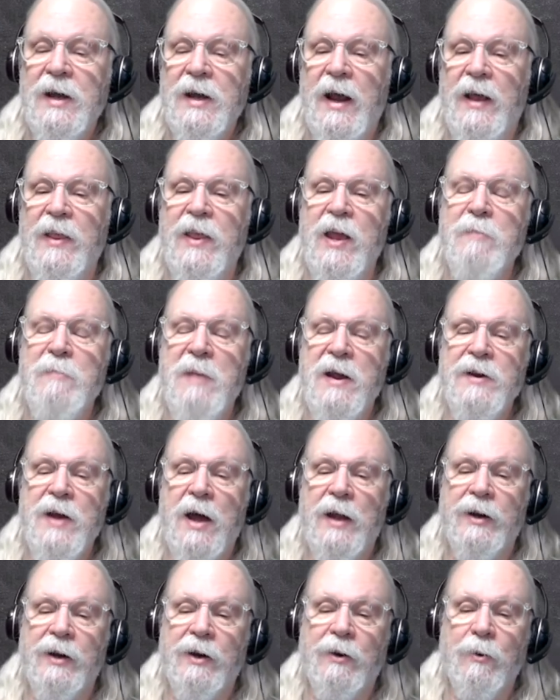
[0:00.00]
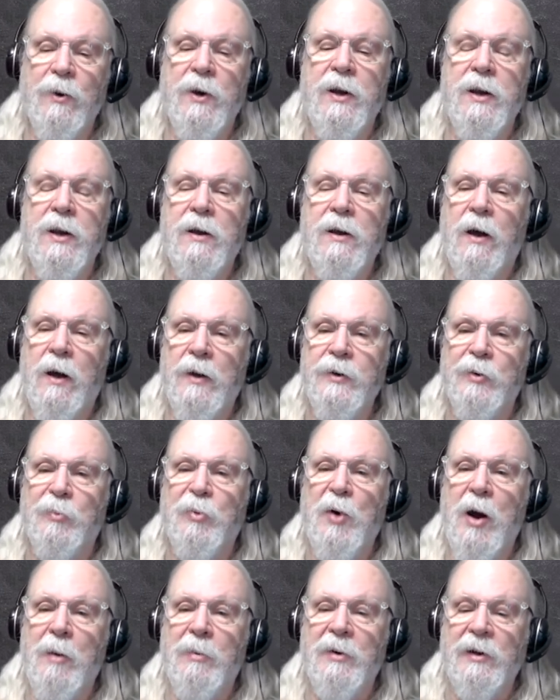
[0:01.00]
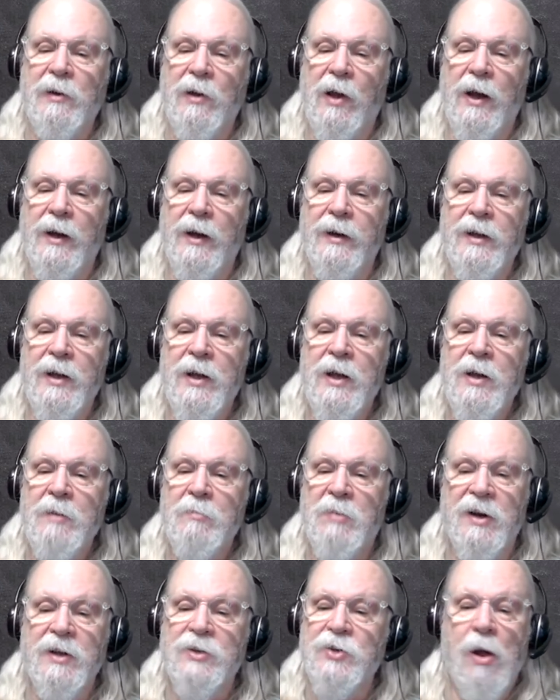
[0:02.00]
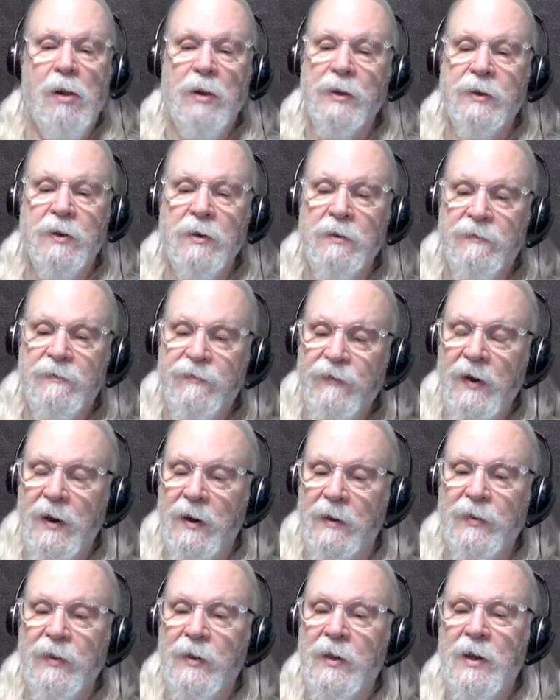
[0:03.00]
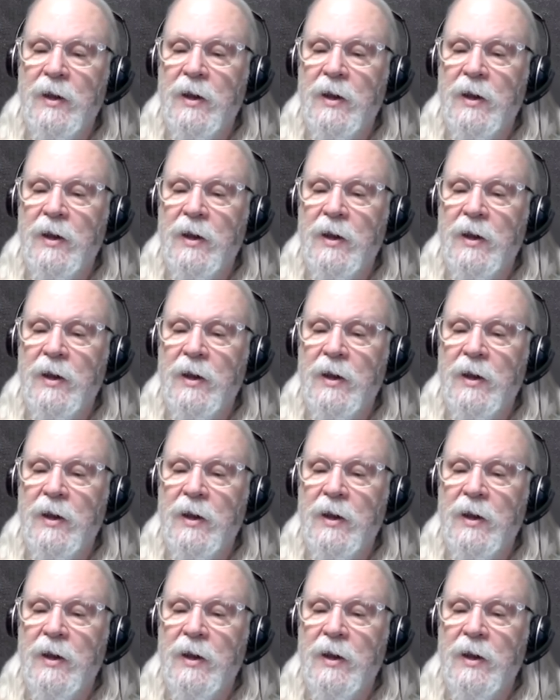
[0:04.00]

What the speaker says: and they may not agree on your property line, but it's all in good faith.